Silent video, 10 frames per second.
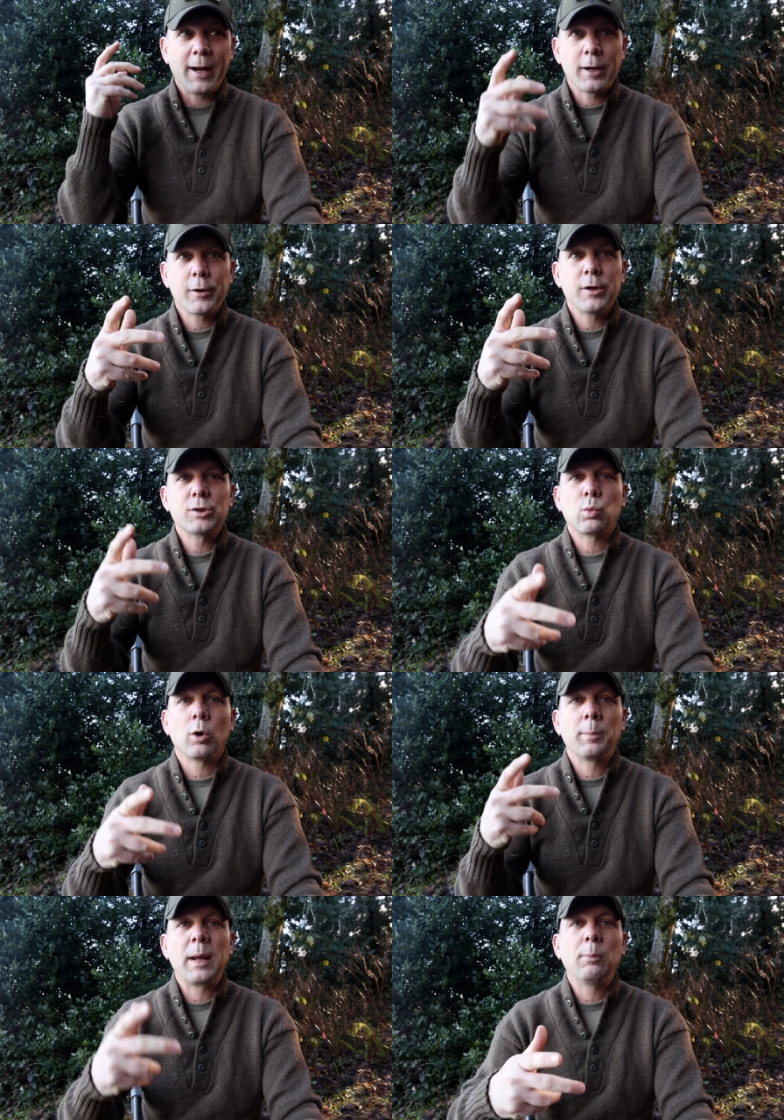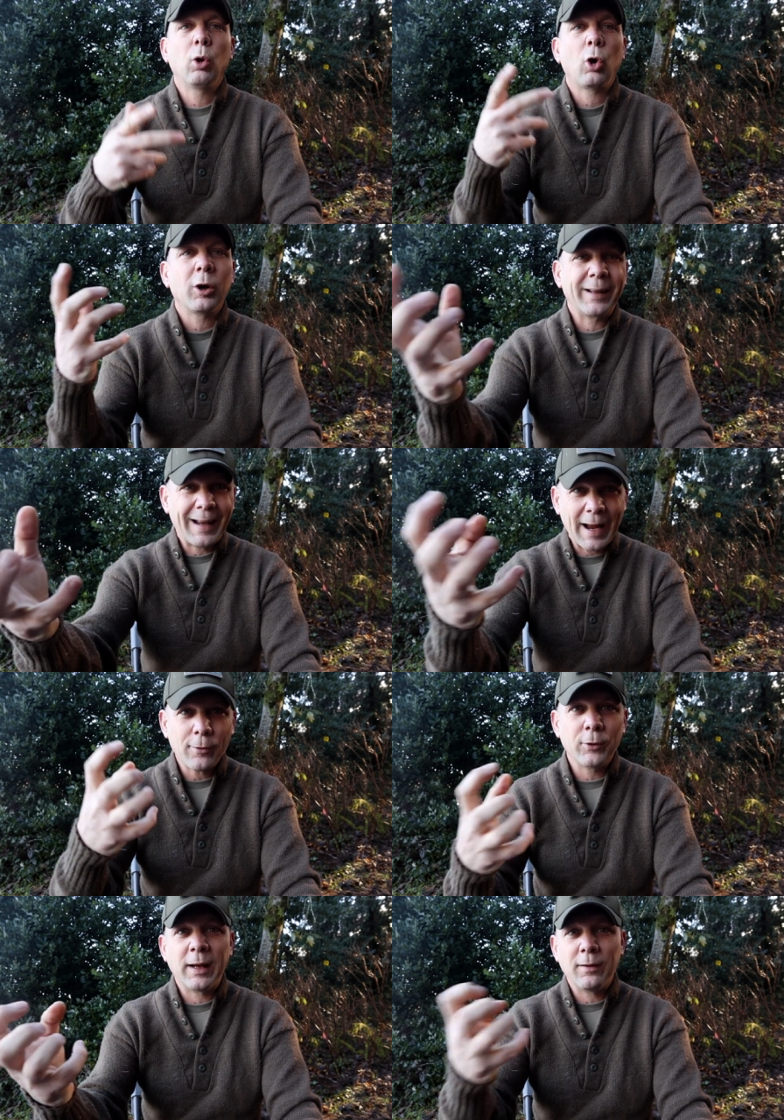areas where people are
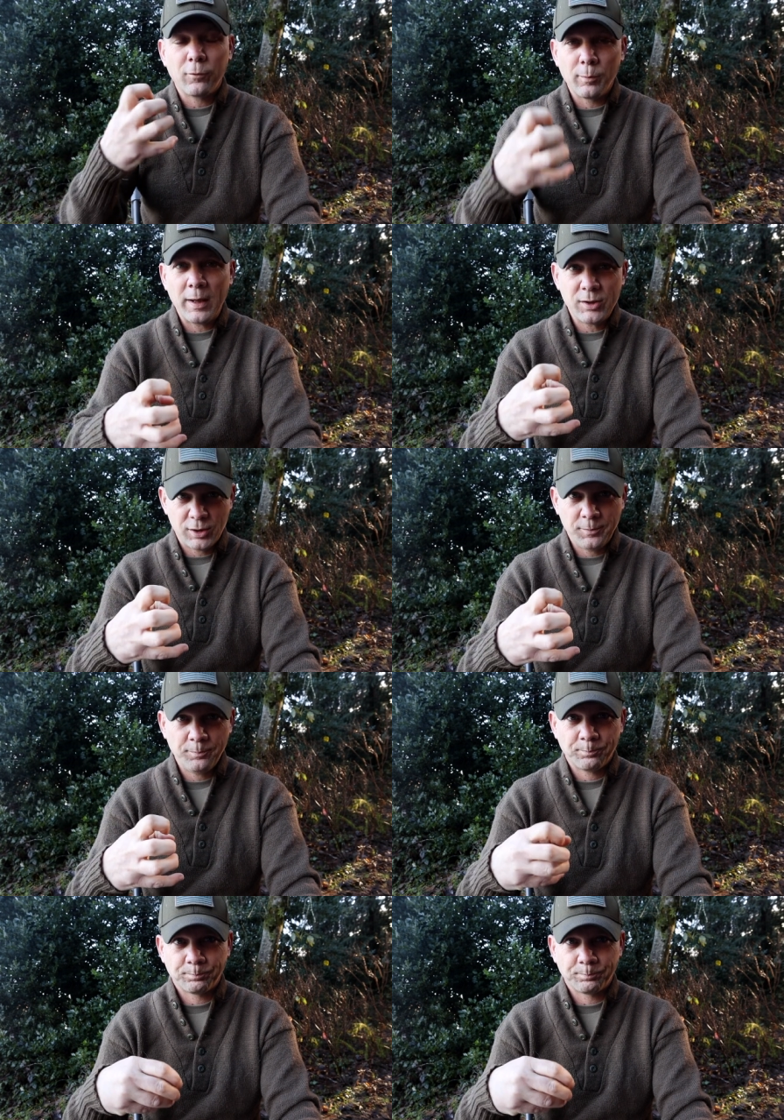gathering information,